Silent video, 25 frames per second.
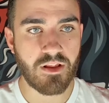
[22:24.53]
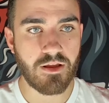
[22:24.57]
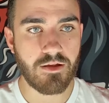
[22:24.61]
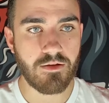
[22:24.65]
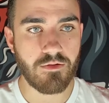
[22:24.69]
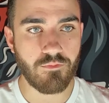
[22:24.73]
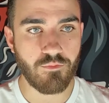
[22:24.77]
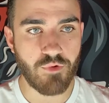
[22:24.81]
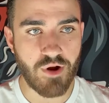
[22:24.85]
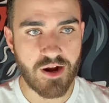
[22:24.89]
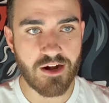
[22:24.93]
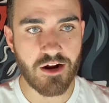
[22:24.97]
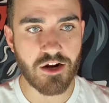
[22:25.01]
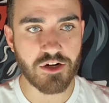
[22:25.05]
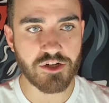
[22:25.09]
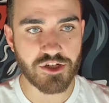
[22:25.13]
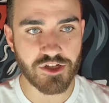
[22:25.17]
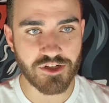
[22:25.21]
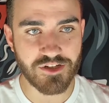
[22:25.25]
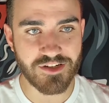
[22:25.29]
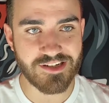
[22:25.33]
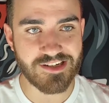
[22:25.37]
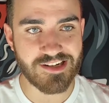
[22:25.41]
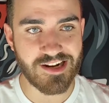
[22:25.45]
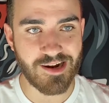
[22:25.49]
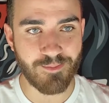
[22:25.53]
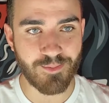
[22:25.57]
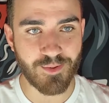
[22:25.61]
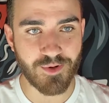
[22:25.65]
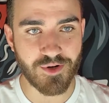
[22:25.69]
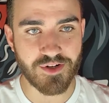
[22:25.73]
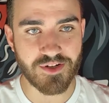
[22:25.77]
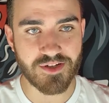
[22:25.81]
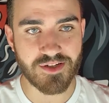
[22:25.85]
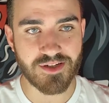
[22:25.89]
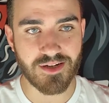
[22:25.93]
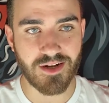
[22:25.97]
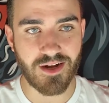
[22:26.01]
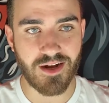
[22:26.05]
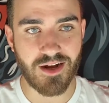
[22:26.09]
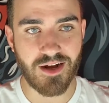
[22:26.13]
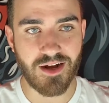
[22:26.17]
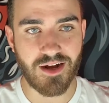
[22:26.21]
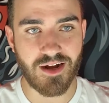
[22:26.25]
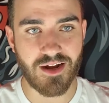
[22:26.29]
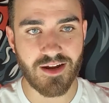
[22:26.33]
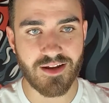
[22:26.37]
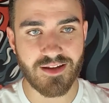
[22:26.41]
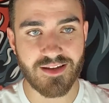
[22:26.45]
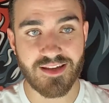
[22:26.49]
Red Hot Chili Steppers.
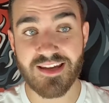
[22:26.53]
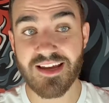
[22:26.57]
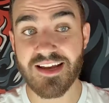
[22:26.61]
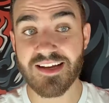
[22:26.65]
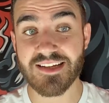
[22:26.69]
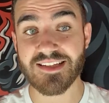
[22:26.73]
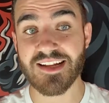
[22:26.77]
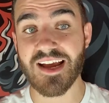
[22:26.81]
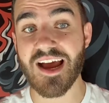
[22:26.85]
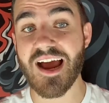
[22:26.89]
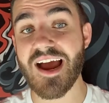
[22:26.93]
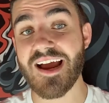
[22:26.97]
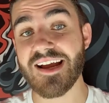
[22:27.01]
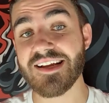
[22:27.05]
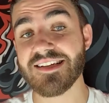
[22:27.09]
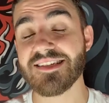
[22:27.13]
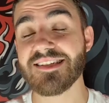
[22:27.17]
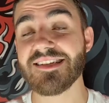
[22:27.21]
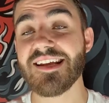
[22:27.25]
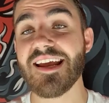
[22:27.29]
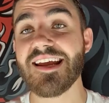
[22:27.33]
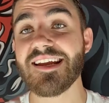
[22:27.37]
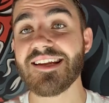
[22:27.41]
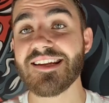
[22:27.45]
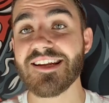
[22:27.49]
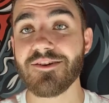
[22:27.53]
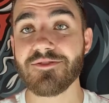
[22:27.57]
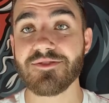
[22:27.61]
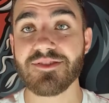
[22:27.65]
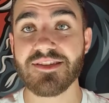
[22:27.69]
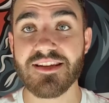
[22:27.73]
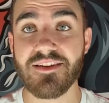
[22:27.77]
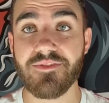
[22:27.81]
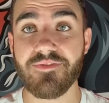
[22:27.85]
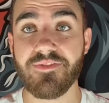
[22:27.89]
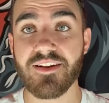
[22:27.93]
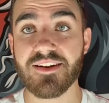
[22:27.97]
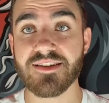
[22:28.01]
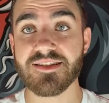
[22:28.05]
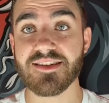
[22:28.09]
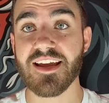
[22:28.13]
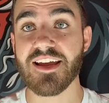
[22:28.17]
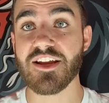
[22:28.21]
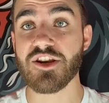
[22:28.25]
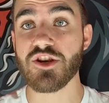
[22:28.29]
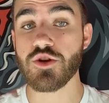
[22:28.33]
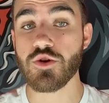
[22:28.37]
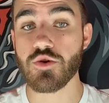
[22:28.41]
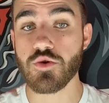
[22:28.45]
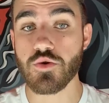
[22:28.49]
He has the highest takedown defense
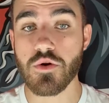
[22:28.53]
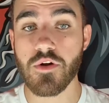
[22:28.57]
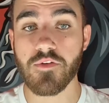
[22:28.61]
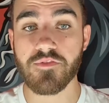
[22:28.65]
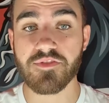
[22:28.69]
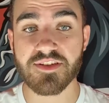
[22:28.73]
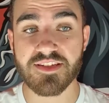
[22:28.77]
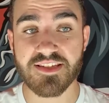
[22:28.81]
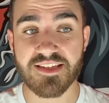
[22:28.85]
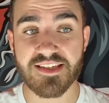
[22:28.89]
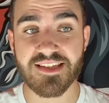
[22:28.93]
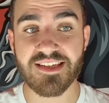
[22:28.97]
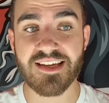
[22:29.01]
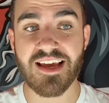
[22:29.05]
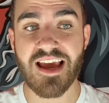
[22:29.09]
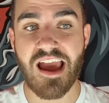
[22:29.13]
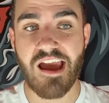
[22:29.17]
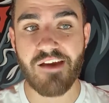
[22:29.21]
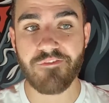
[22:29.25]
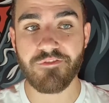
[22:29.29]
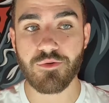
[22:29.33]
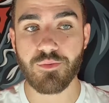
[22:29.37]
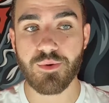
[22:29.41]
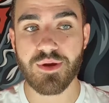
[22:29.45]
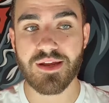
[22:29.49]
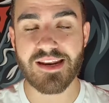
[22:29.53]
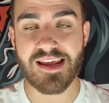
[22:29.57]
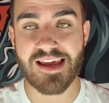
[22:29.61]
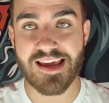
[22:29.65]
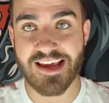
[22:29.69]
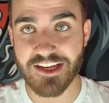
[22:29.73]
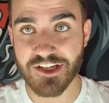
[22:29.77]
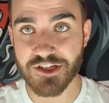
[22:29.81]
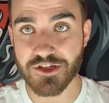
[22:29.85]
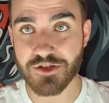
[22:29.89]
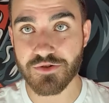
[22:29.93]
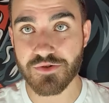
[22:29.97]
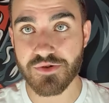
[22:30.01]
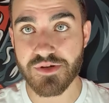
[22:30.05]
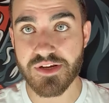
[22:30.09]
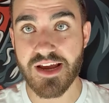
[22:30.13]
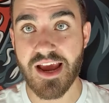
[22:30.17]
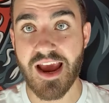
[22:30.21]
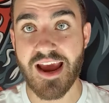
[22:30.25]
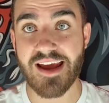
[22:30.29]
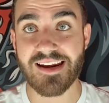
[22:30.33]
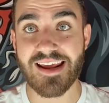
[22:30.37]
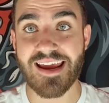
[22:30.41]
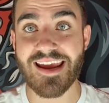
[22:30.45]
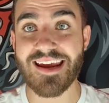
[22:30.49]
in UFC heavyweight history
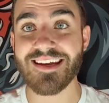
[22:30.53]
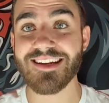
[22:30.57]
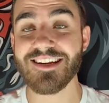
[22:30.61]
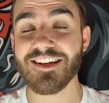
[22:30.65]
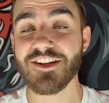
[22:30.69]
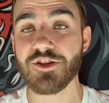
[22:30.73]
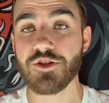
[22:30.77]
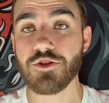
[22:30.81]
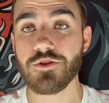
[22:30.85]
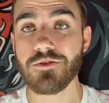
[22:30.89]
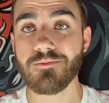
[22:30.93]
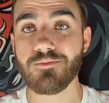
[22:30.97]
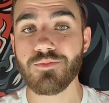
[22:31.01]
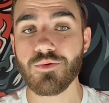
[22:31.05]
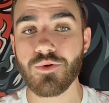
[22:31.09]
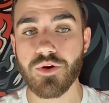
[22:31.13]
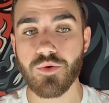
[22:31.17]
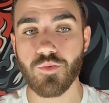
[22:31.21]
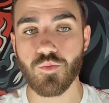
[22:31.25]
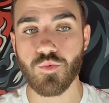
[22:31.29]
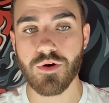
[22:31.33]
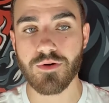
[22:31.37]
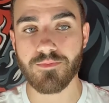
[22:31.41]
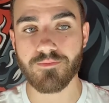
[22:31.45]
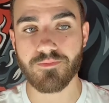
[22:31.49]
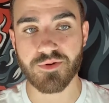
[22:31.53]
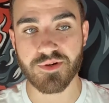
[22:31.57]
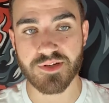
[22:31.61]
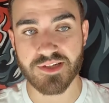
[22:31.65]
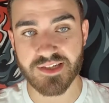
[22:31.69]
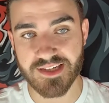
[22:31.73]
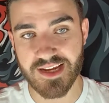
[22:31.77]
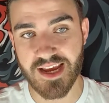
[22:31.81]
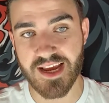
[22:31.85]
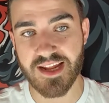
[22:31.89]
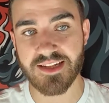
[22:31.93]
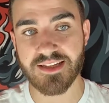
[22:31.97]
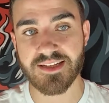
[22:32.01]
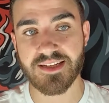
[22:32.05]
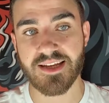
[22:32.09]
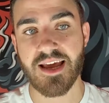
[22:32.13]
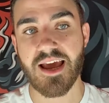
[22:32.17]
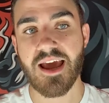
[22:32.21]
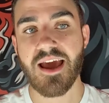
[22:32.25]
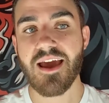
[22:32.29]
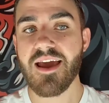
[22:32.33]
at 82.1%.